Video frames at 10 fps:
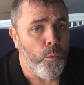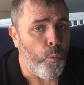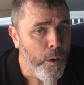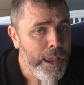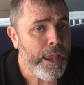
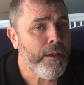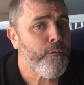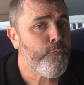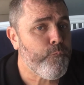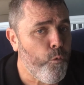We're
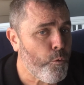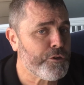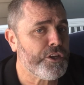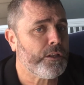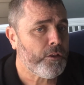
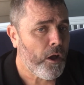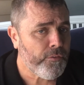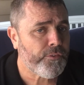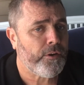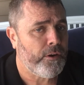forging
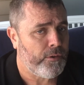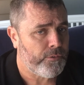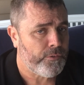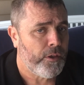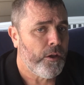
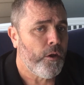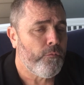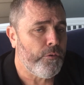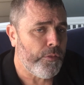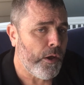lifestyles
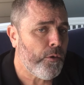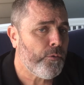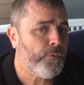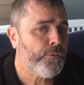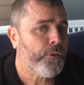for
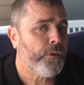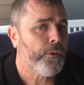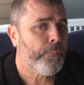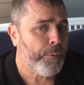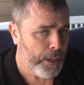those
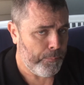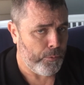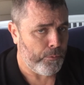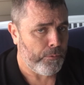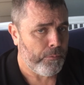
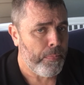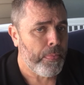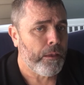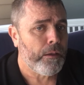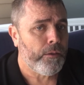people,
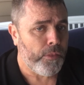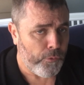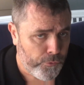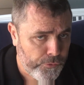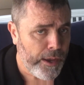
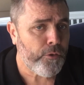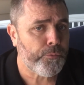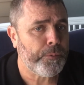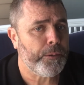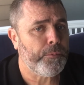those
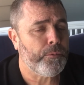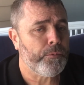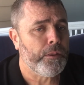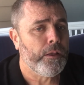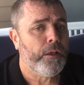salespeople
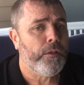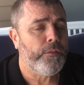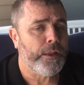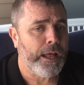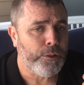
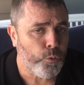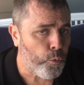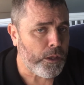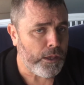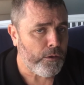that are
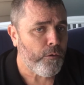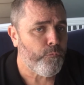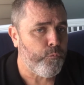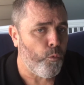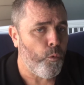looking
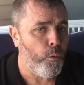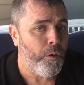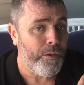for